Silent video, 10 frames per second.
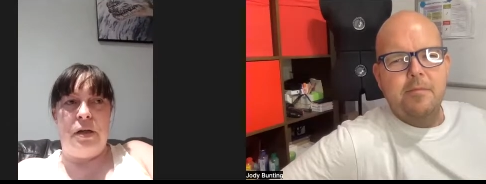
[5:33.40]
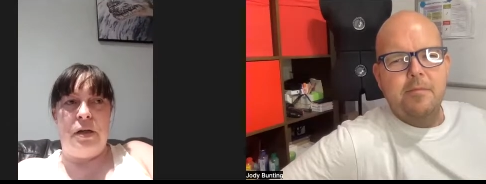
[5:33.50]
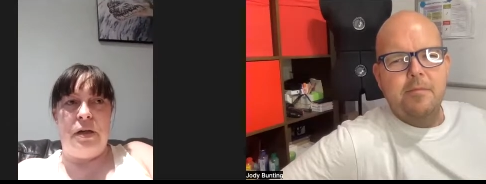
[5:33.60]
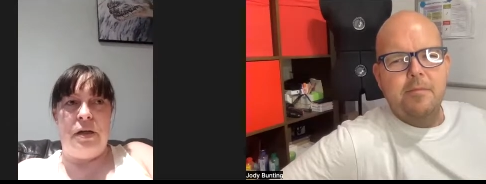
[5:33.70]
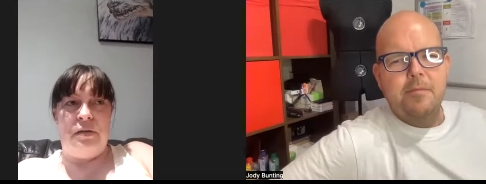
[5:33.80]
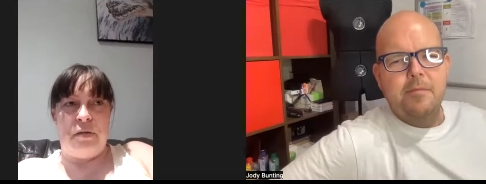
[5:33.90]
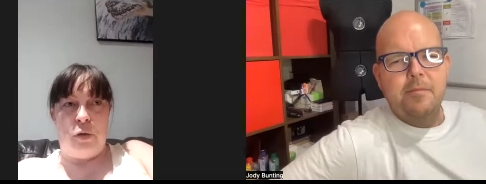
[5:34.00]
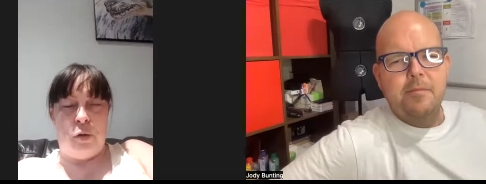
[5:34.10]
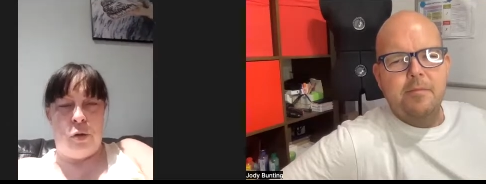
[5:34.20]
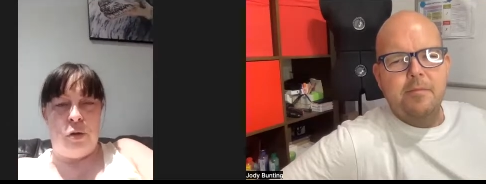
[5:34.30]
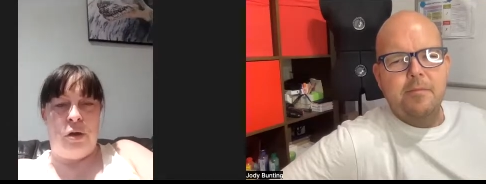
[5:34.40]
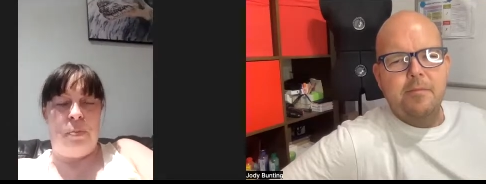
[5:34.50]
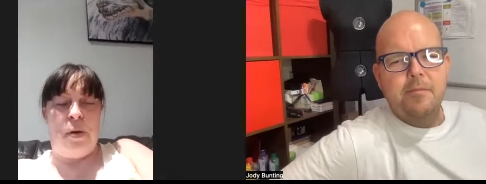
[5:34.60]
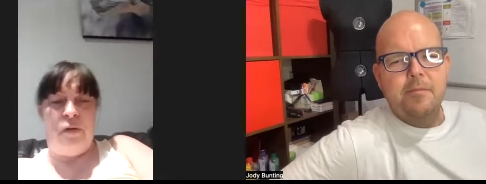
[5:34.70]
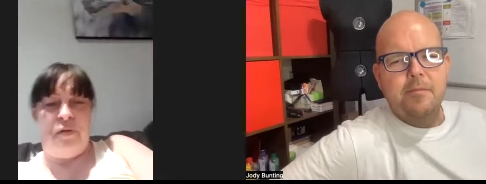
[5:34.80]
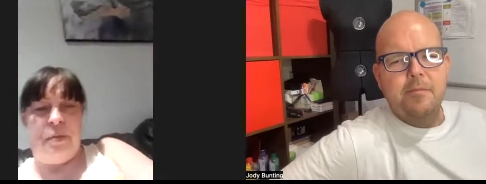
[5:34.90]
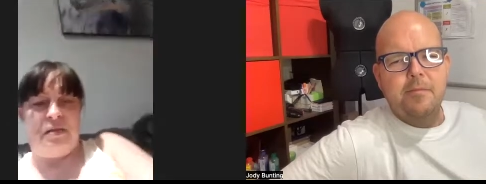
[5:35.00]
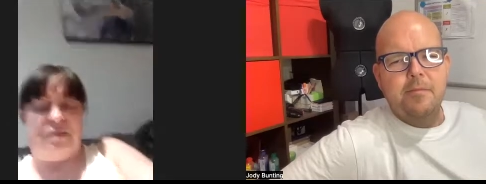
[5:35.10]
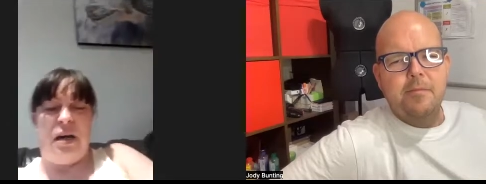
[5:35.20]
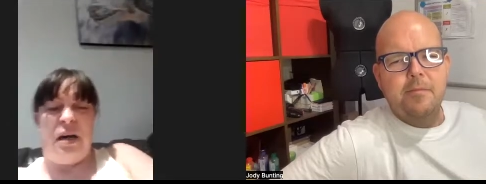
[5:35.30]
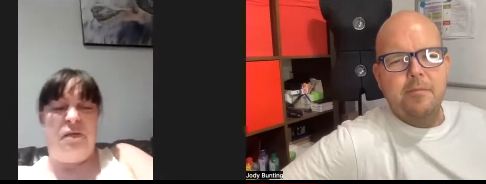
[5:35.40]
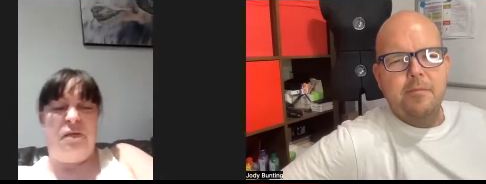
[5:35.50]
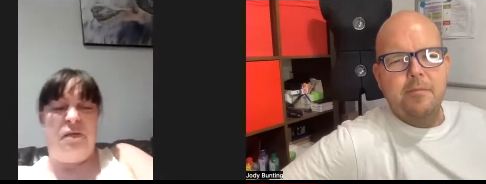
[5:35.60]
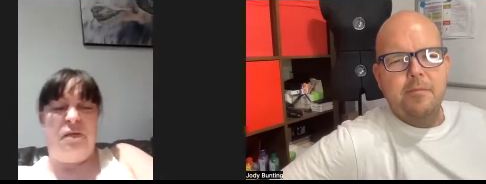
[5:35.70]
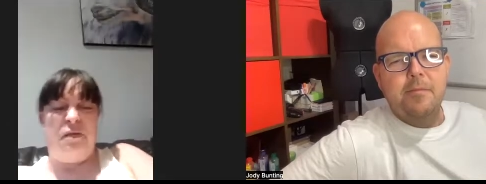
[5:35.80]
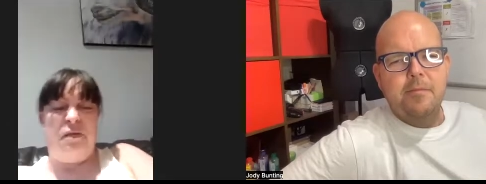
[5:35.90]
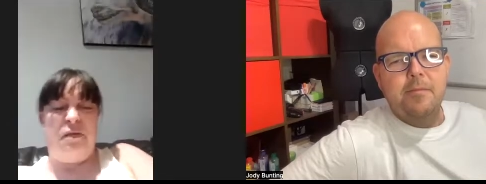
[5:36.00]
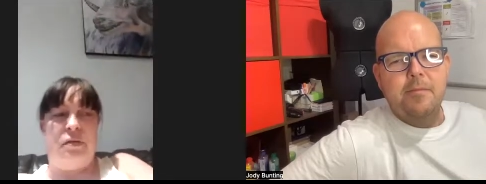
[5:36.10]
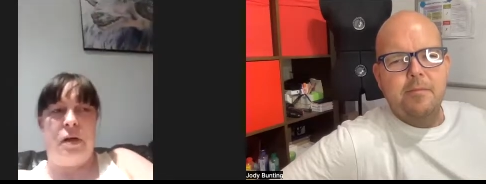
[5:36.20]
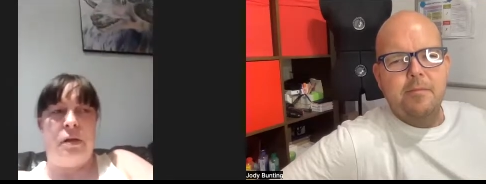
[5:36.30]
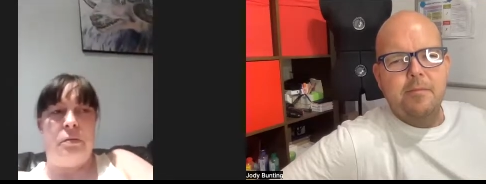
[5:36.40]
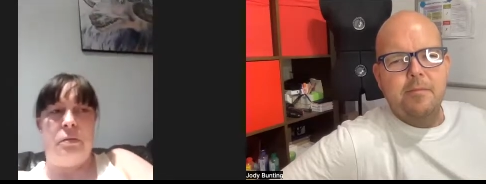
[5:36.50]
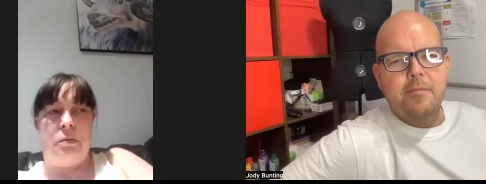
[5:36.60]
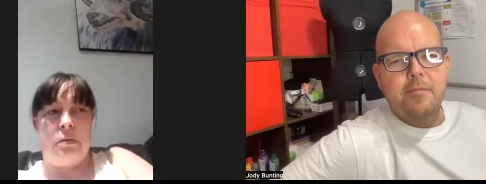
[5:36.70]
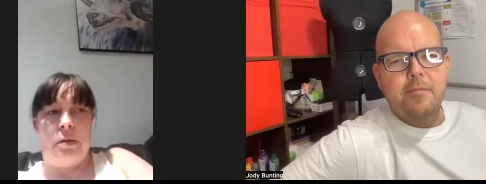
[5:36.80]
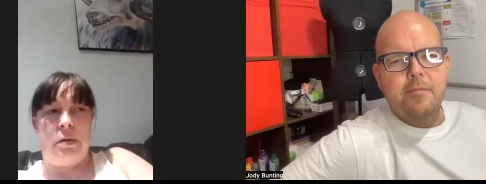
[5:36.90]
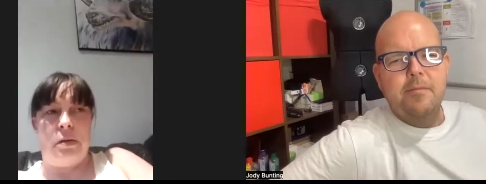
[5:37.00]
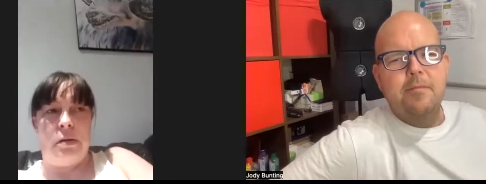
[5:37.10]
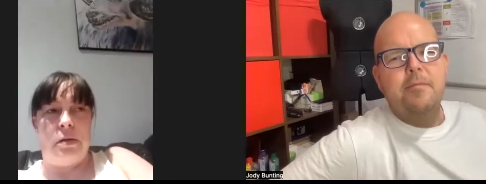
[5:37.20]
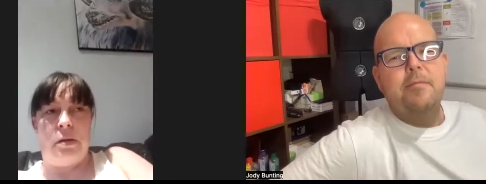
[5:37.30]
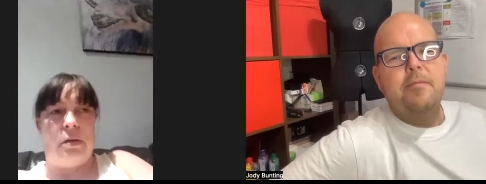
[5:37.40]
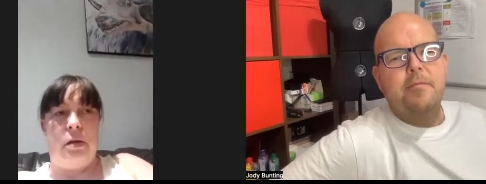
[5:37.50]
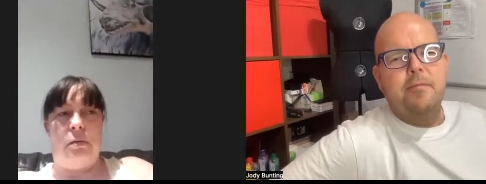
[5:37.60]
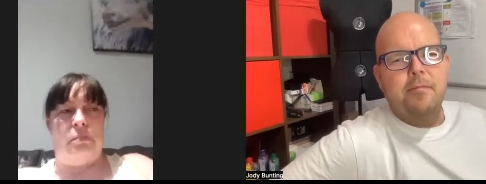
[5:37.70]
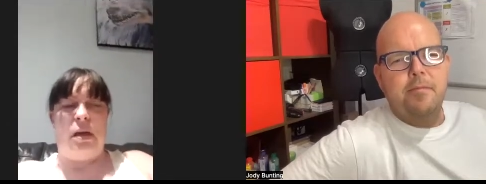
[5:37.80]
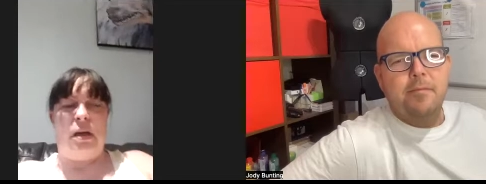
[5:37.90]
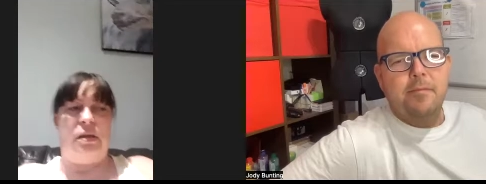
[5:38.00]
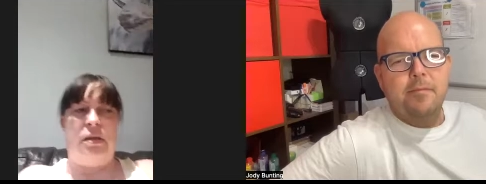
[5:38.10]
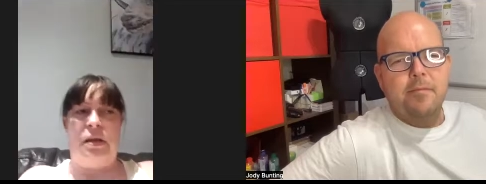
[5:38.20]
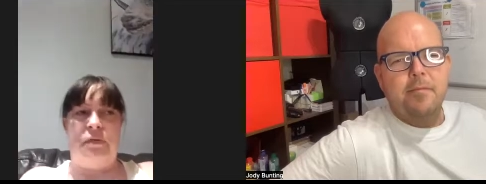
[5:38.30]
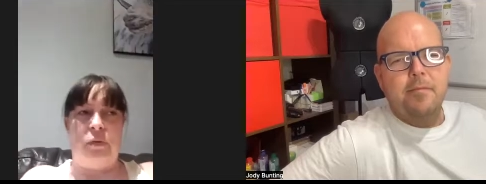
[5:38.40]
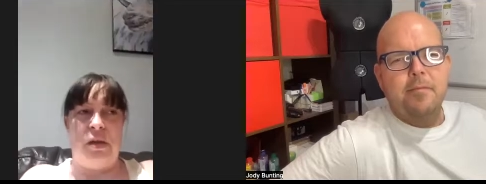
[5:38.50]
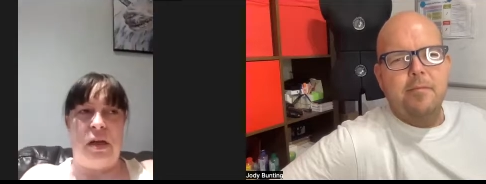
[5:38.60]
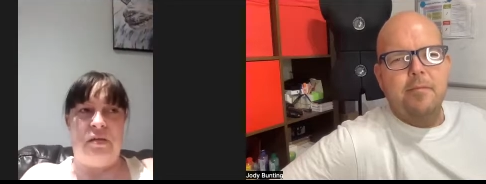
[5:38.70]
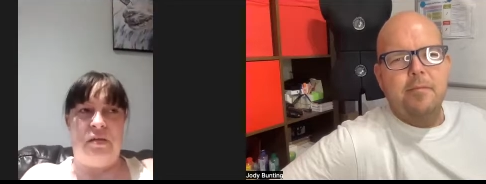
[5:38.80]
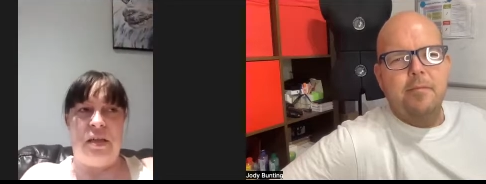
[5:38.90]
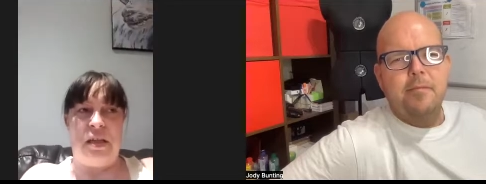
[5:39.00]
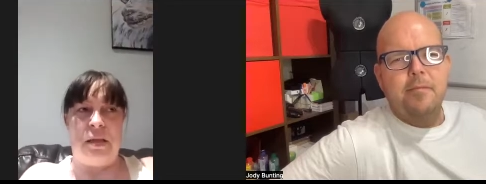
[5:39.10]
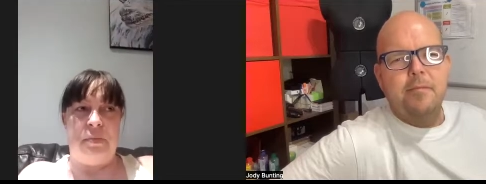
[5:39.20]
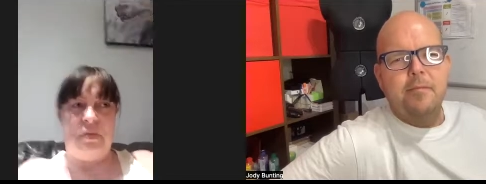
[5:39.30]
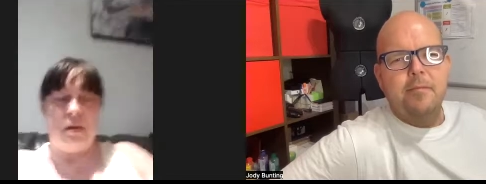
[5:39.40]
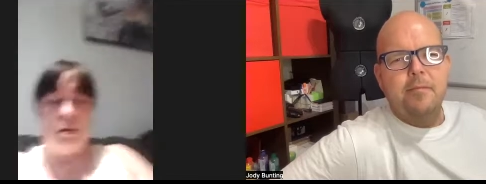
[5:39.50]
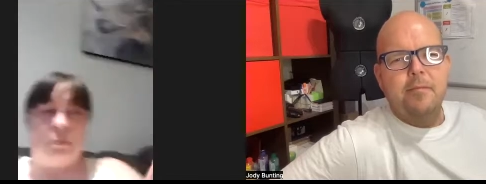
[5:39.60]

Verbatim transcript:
Speaker 1: is good, apart from last night. I got a cough, so I, uh, I didn't have a good night's sleep. So,